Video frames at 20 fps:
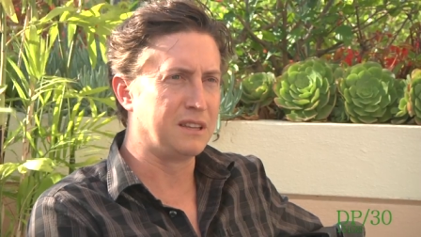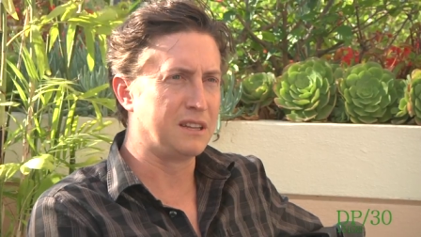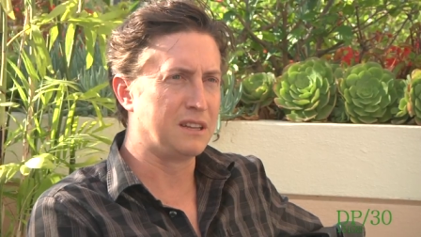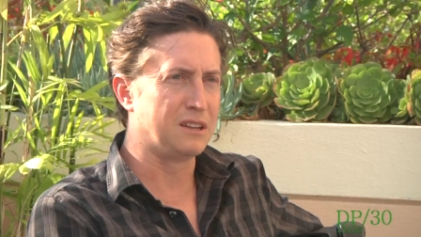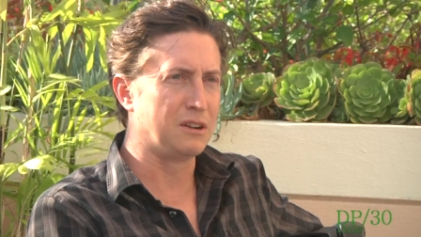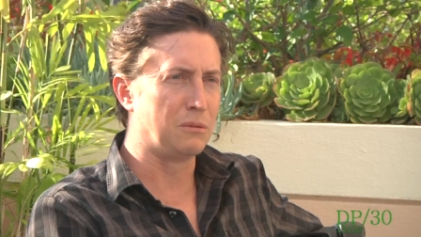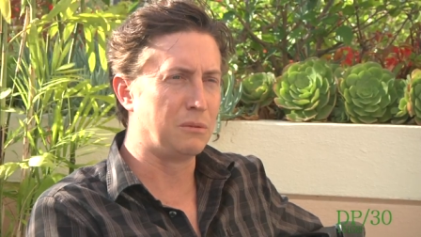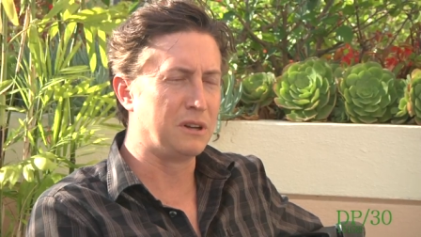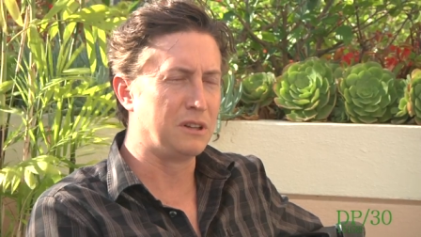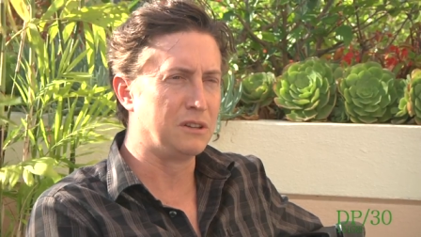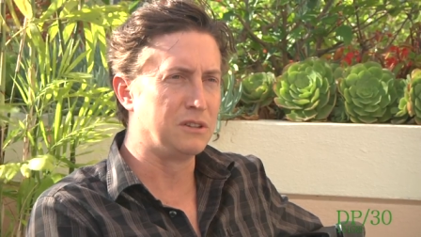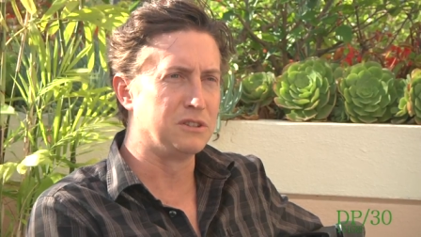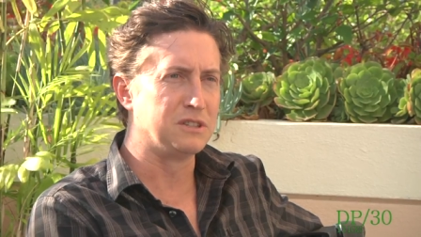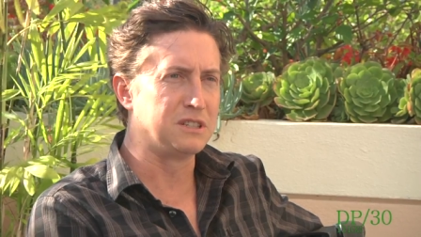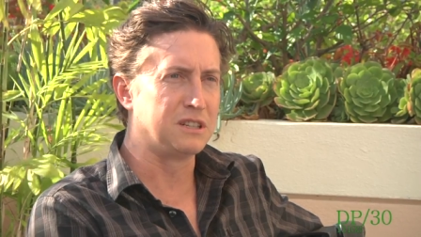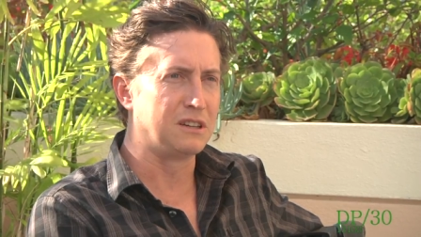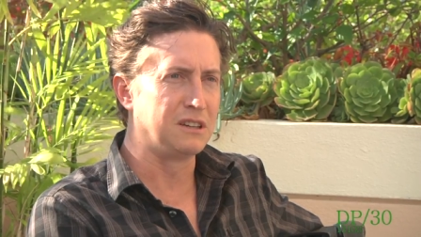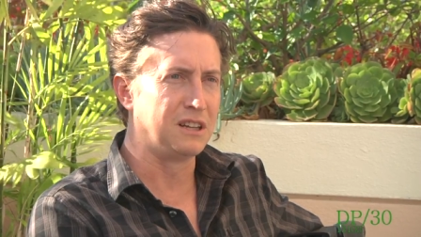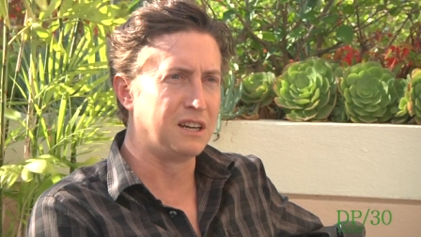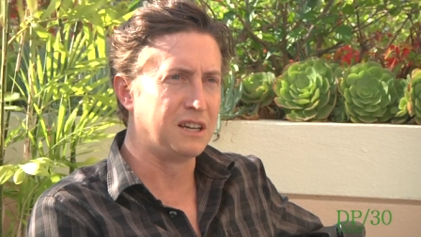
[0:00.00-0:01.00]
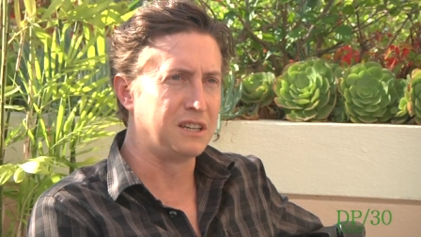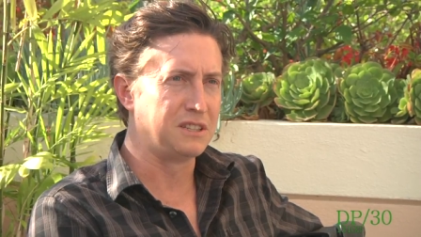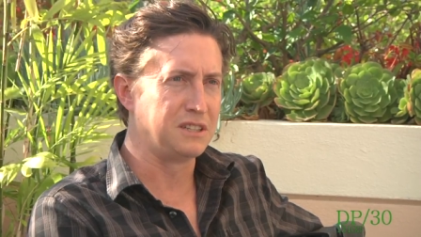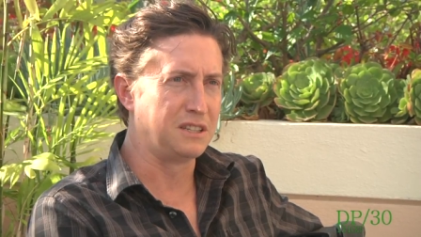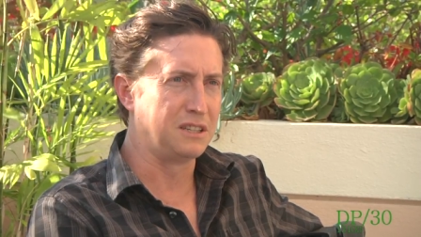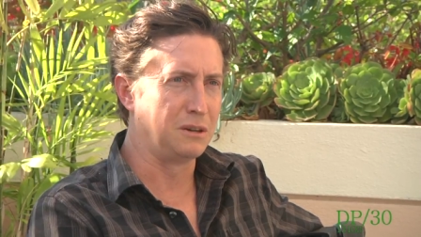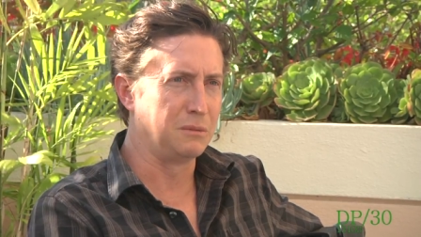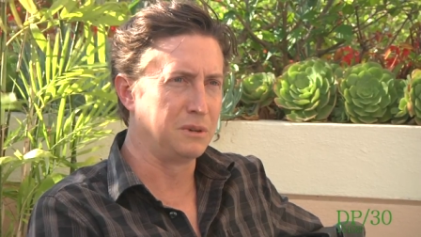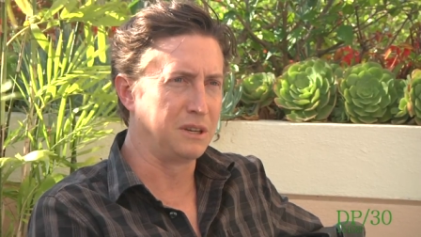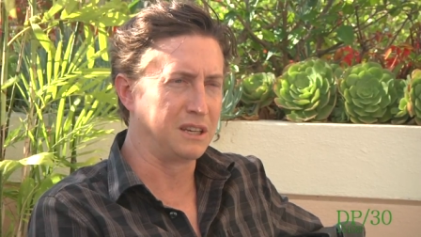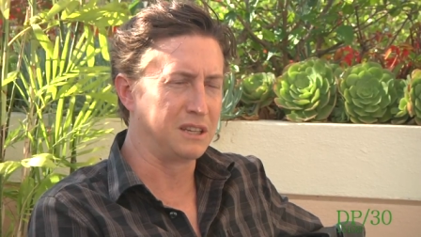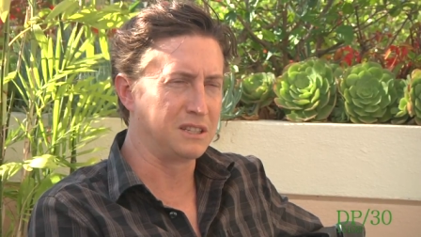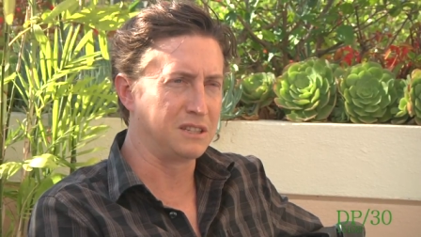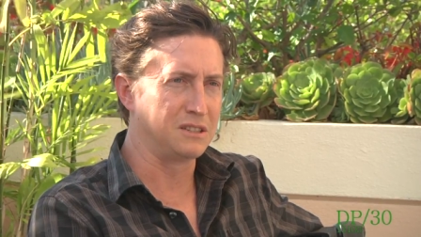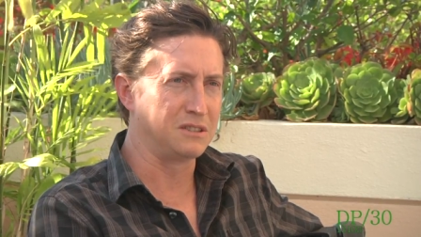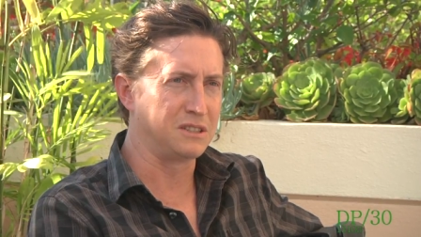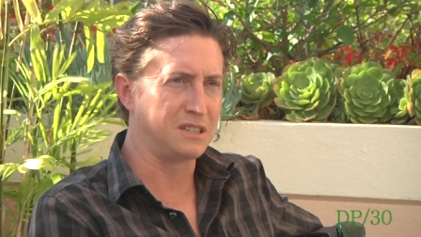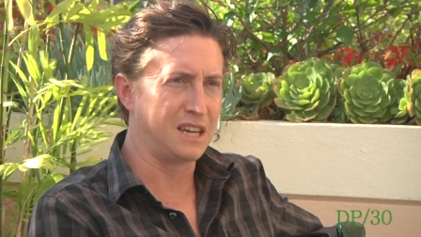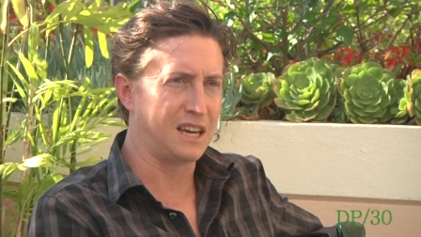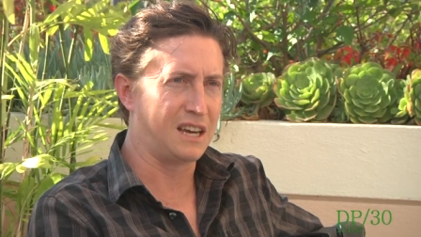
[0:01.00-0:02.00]
Then nobody loses their lunch, and nobody gets
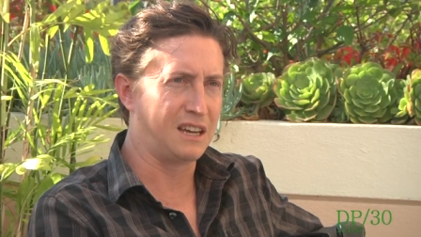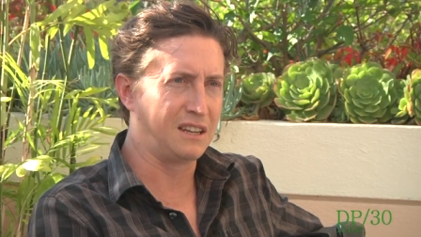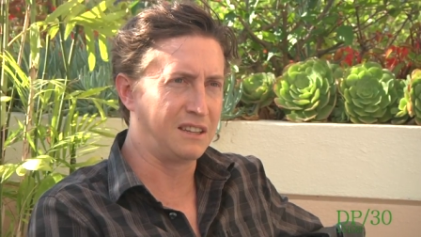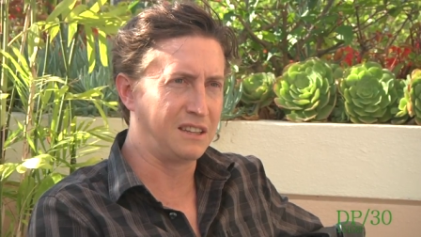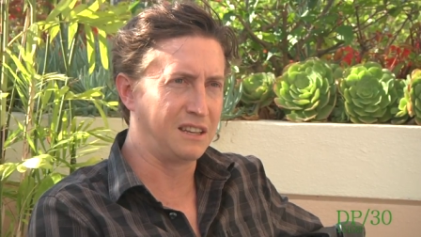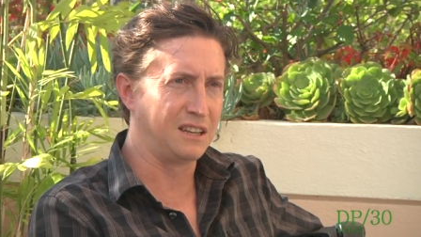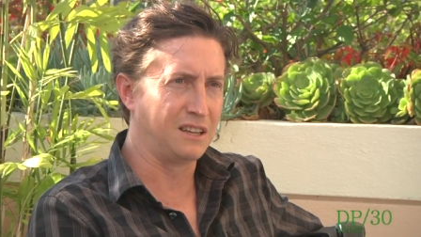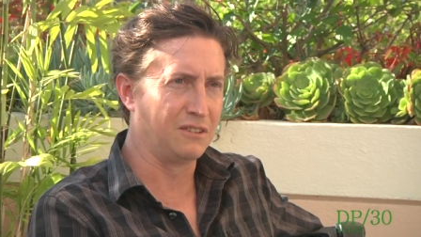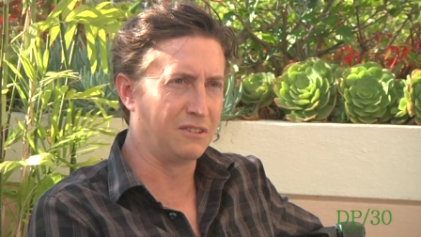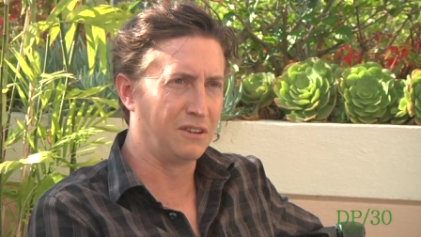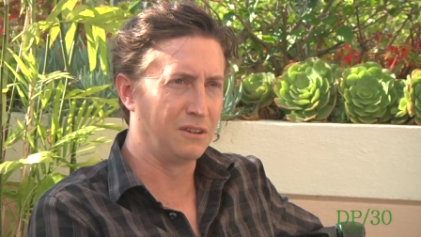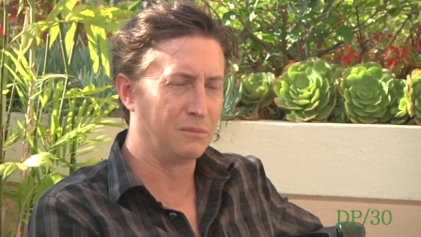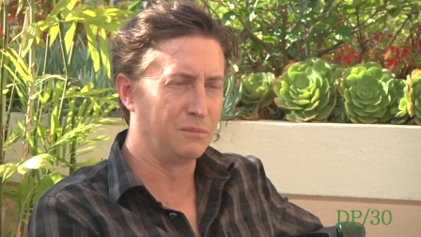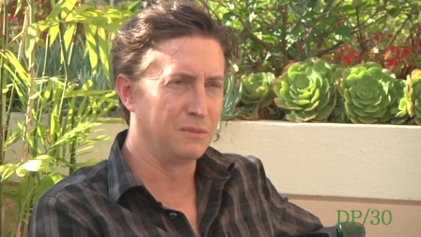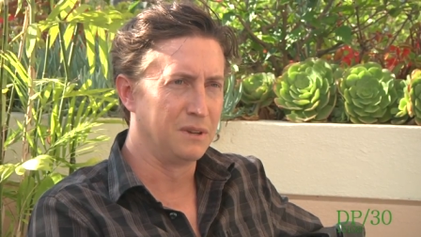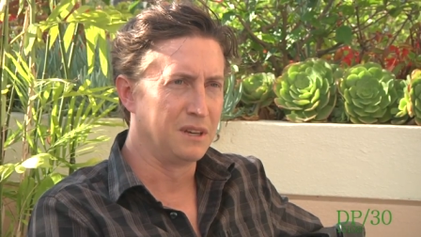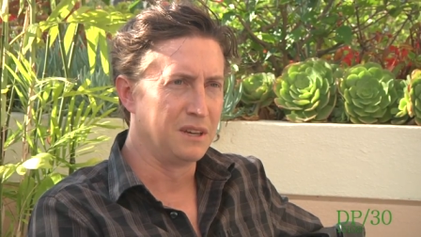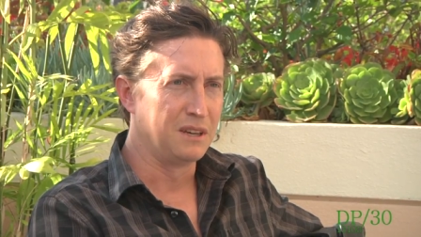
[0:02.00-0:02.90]
so sad at the end of a